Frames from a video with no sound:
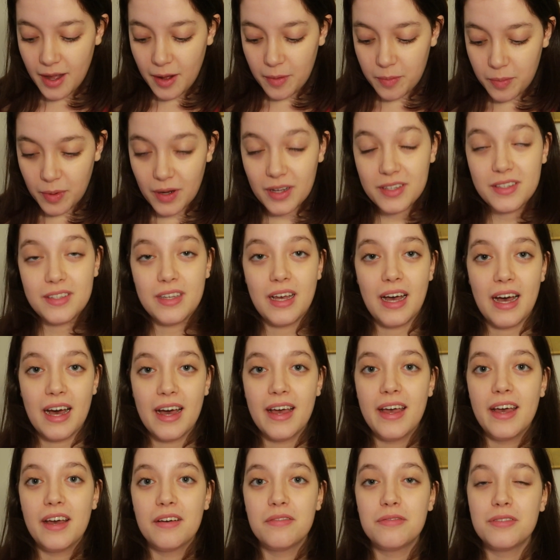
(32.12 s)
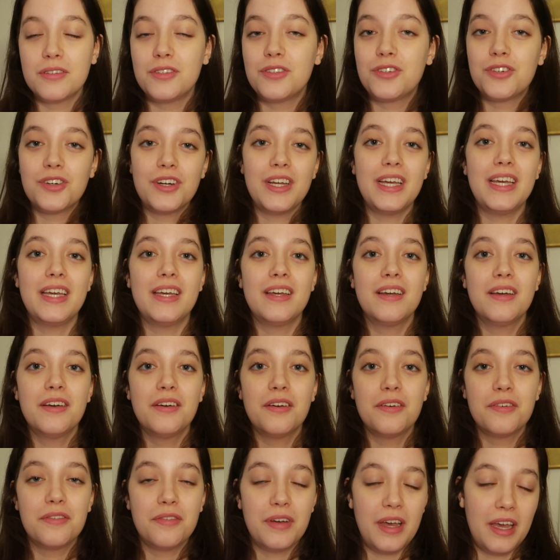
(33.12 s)
But I have three
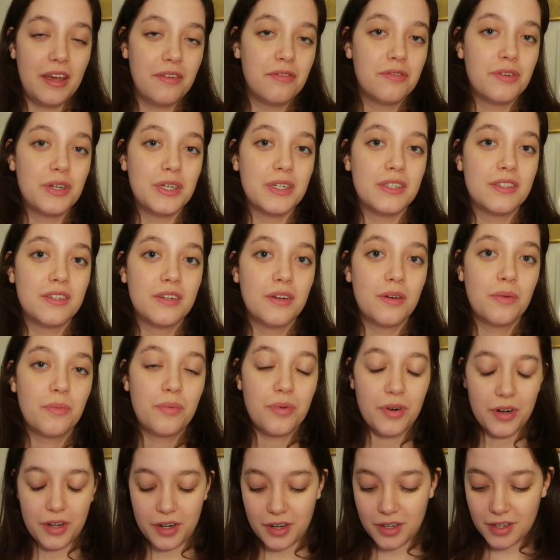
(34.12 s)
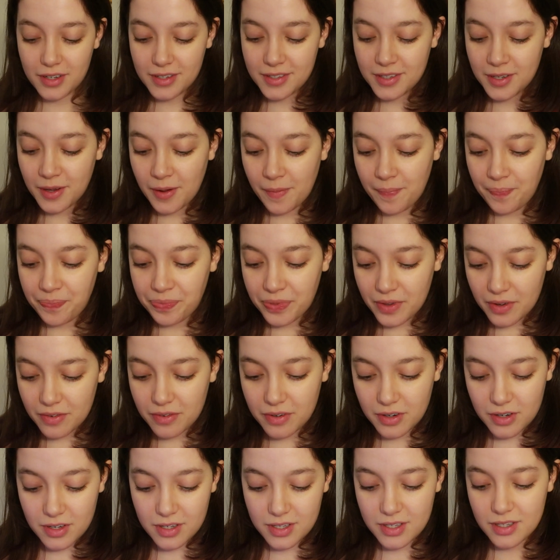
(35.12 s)
favorite products.
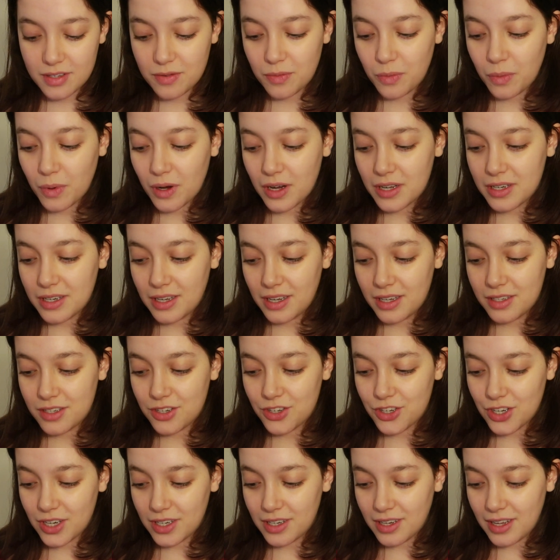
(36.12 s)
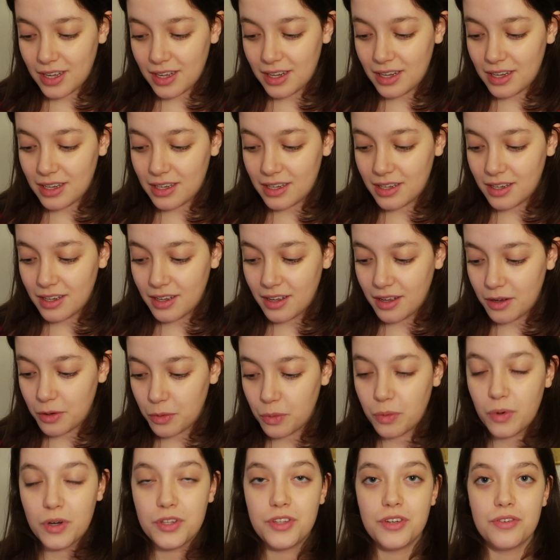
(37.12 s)
First one is Chanel
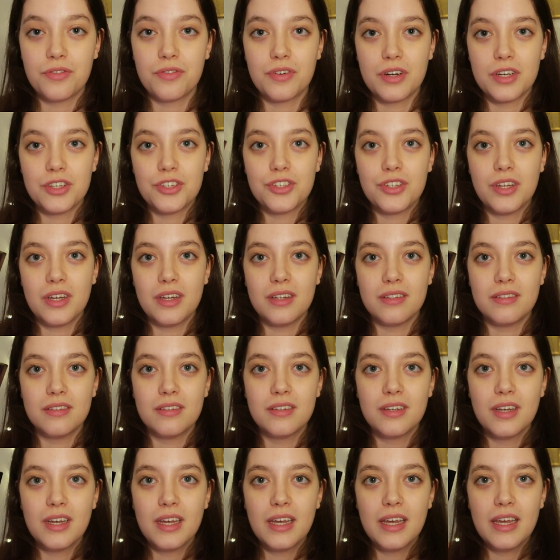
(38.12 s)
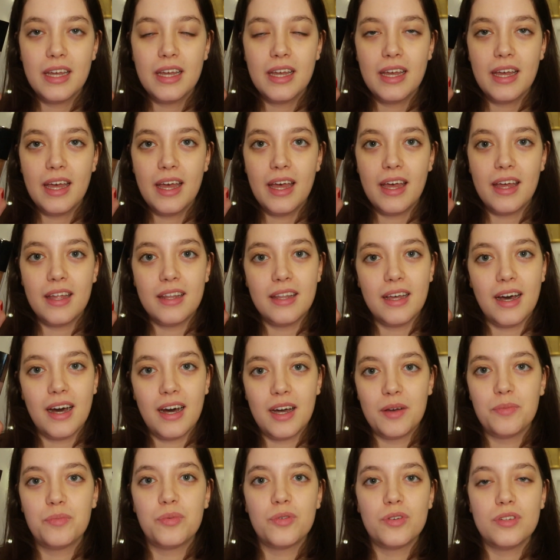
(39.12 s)
Water Fresh Tint, and
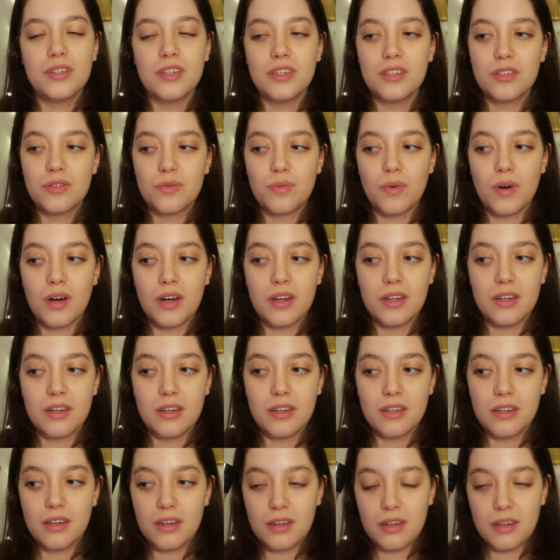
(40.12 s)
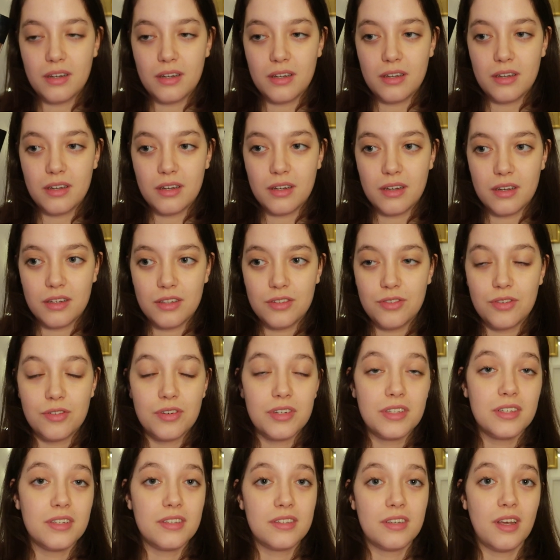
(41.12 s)
I bought this one
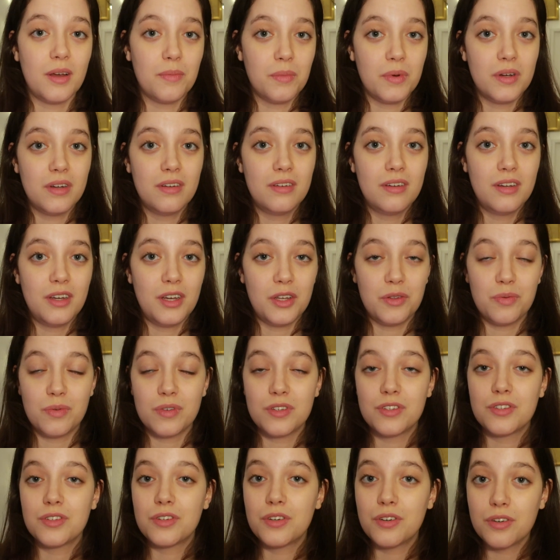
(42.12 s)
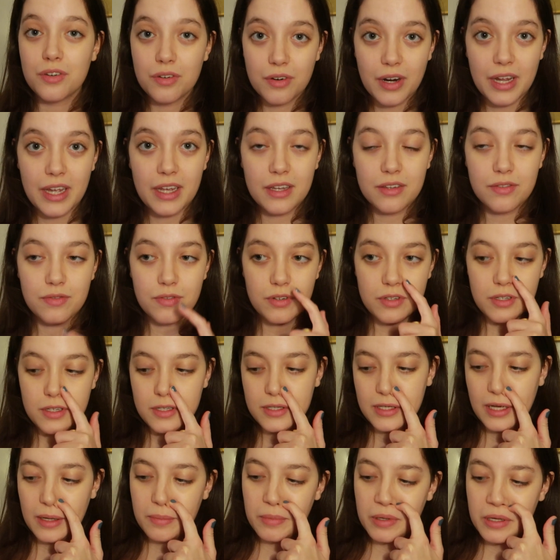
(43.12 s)
during the summer. It was great for the
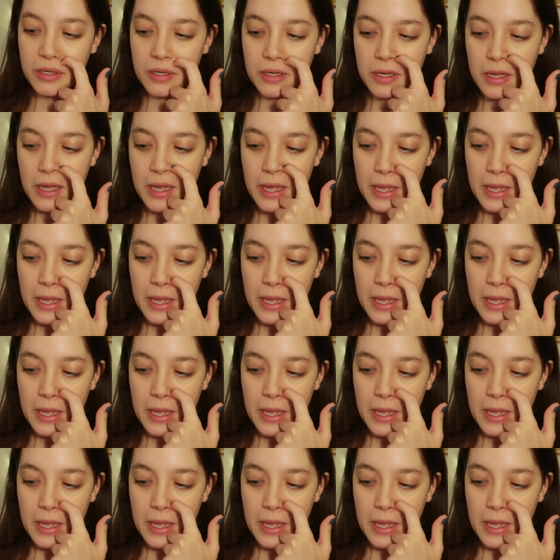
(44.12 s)
summer,